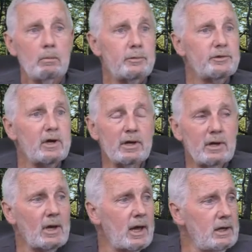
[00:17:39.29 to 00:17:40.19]
Think of
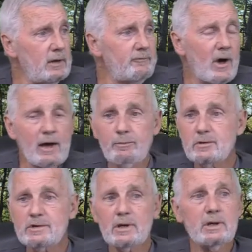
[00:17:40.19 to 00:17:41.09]
the
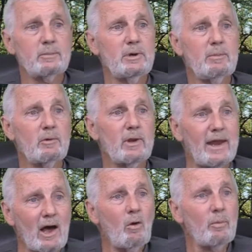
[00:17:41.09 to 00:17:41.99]
95% of the people it
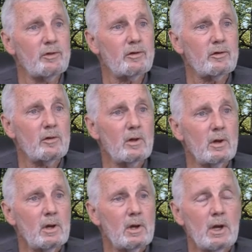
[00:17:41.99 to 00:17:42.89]
helps.
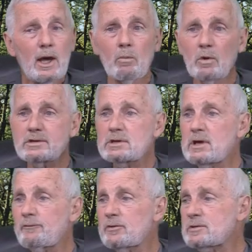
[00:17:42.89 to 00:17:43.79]
And what's the
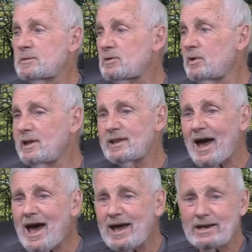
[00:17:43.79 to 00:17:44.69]
difference between
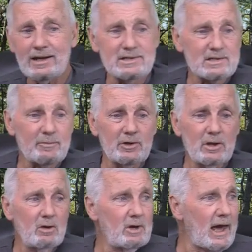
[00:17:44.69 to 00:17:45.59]
that and
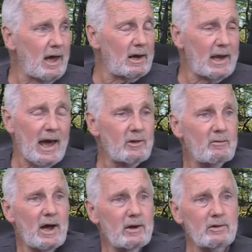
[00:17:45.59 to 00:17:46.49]
something you
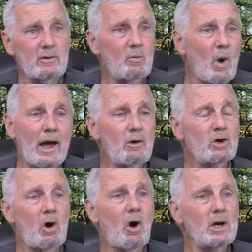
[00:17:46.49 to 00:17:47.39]
gather out of the
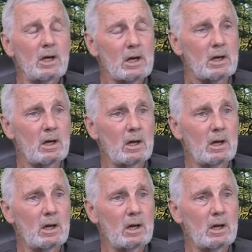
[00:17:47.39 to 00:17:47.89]
wild garden?